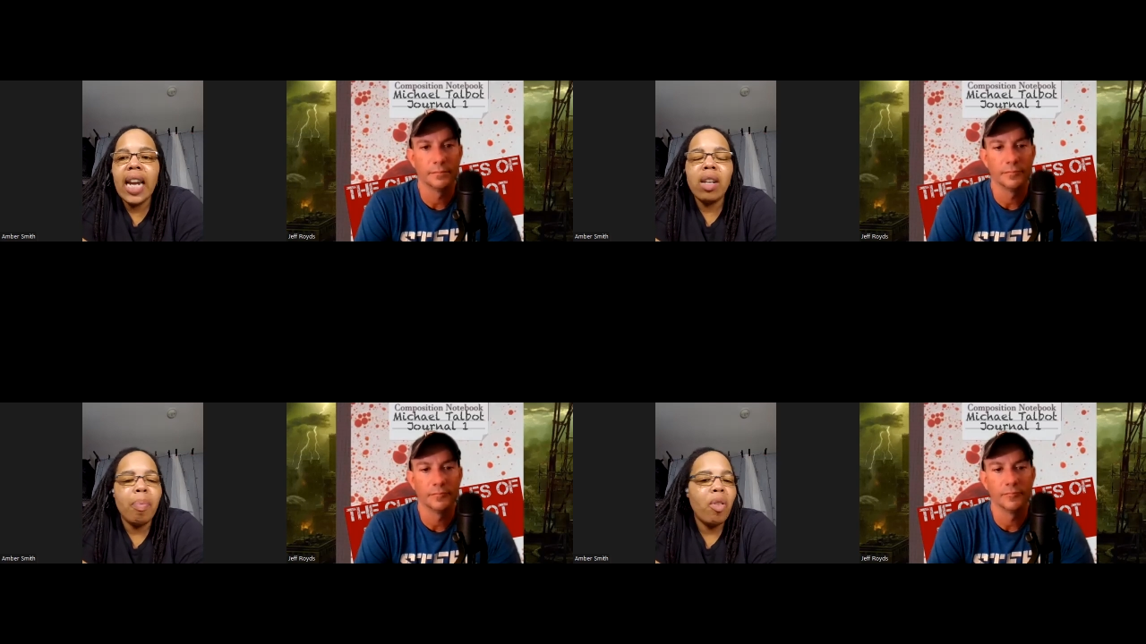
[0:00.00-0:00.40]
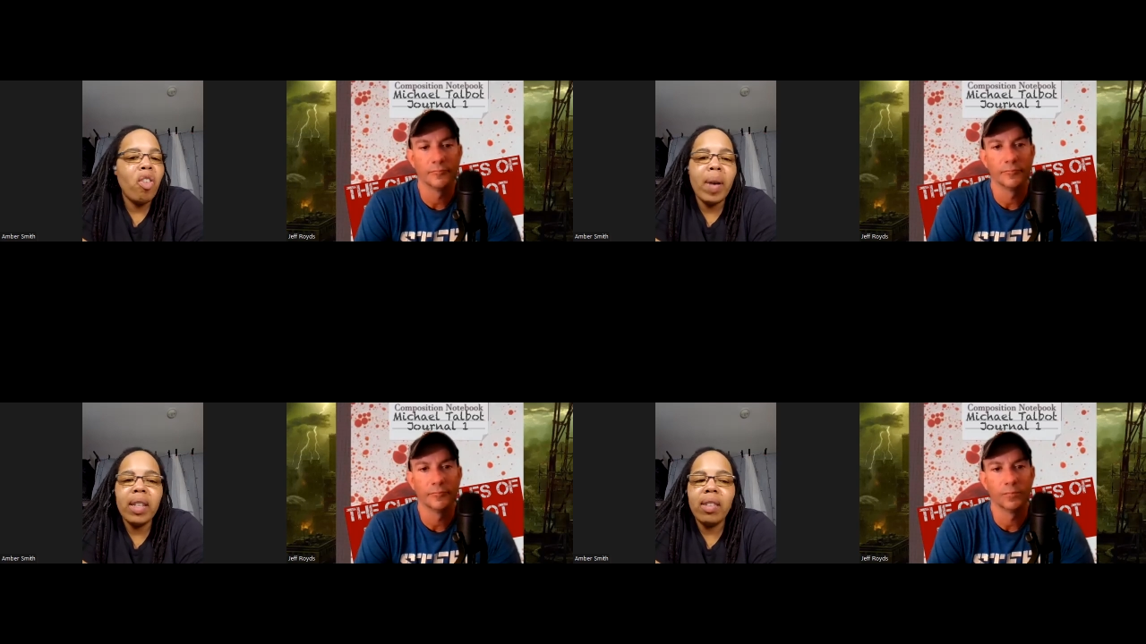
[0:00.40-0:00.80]
Speaker 1: I need to
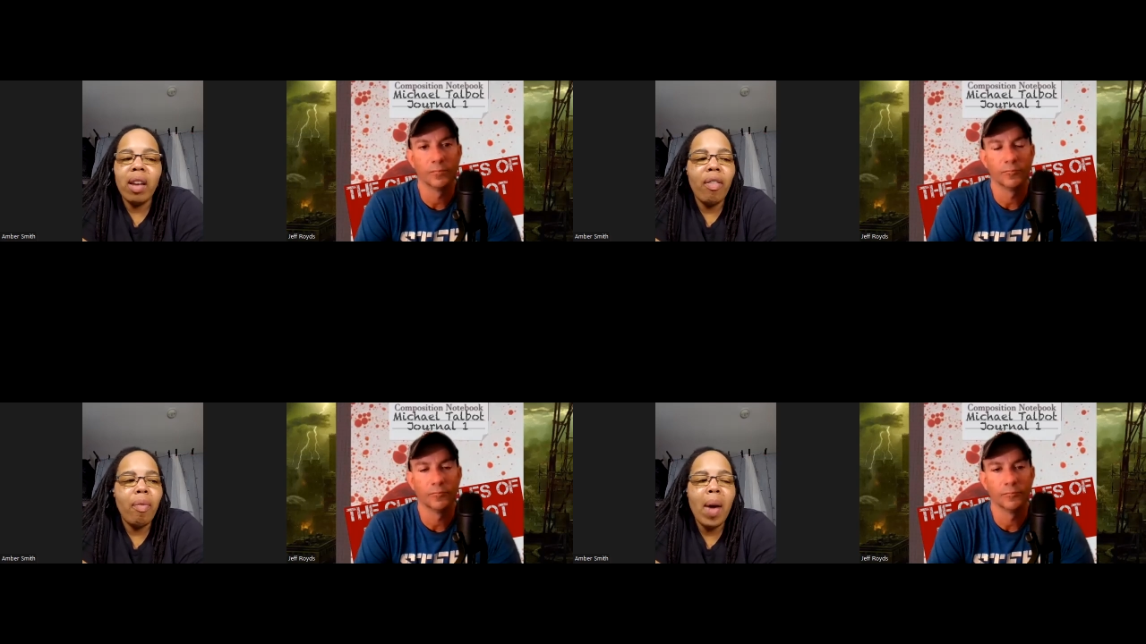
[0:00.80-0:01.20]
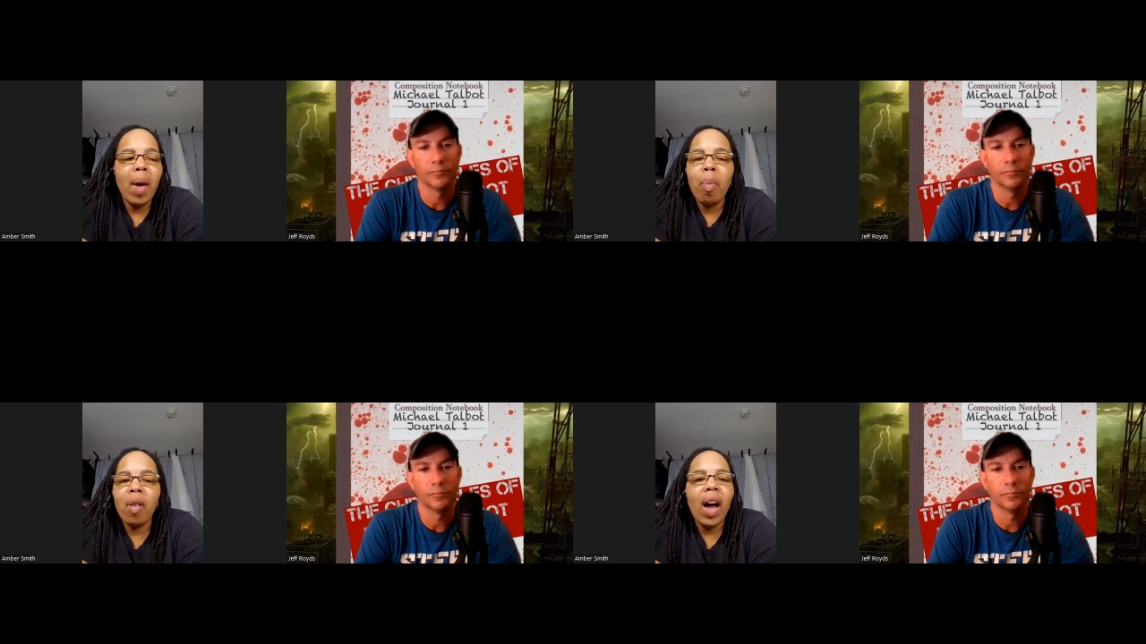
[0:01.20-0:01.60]
prove myself
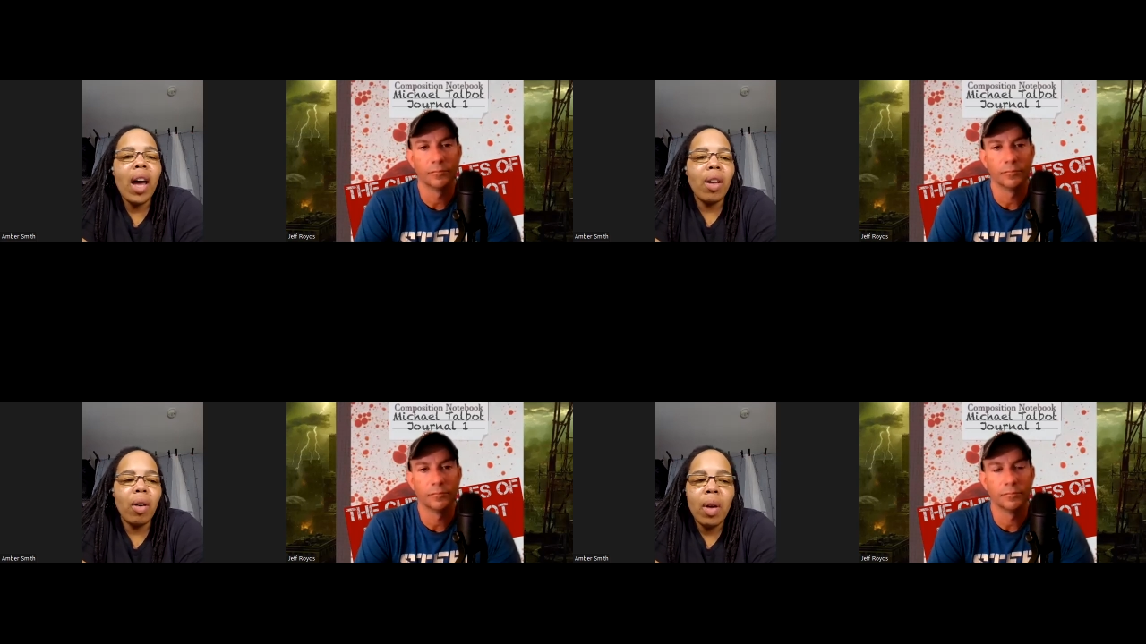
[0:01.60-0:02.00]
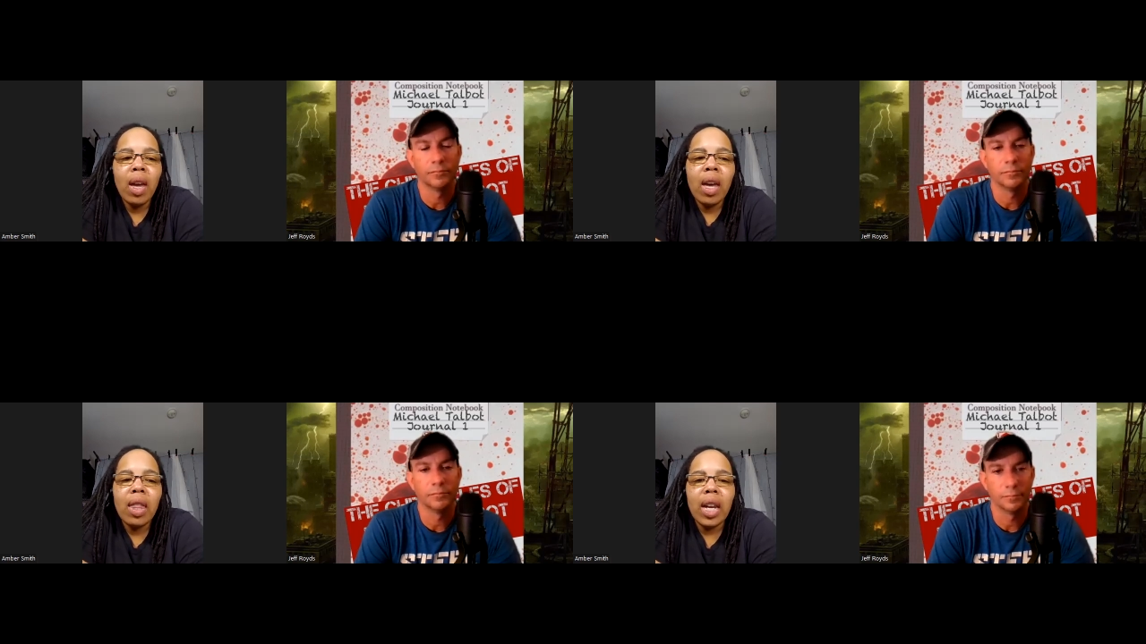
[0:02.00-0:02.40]
male bravado
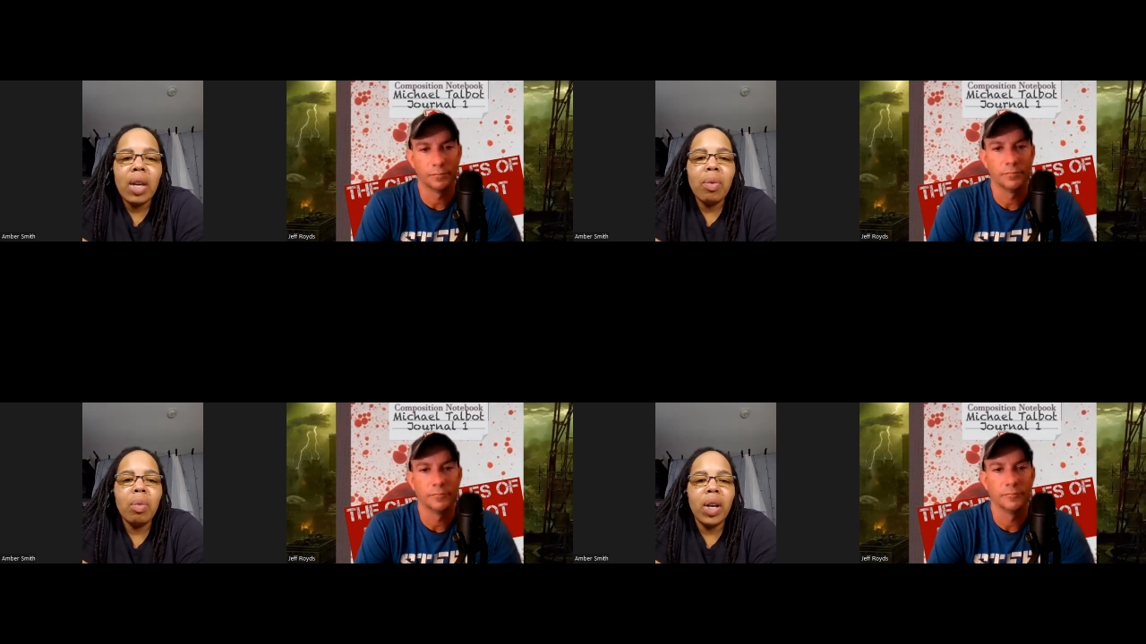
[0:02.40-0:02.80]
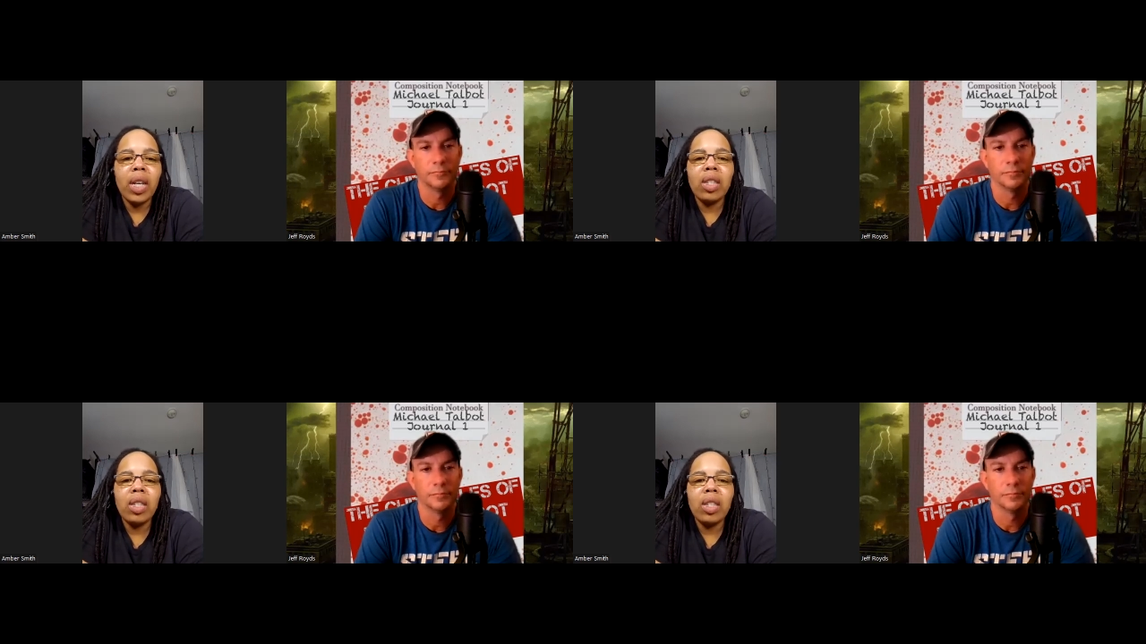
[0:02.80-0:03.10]
that he was bringing